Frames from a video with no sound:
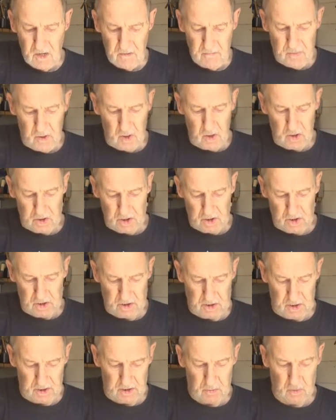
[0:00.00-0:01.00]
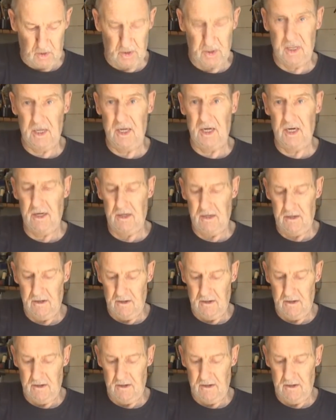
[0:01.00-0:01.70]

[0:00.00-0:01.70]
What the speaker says: purchased, this one here.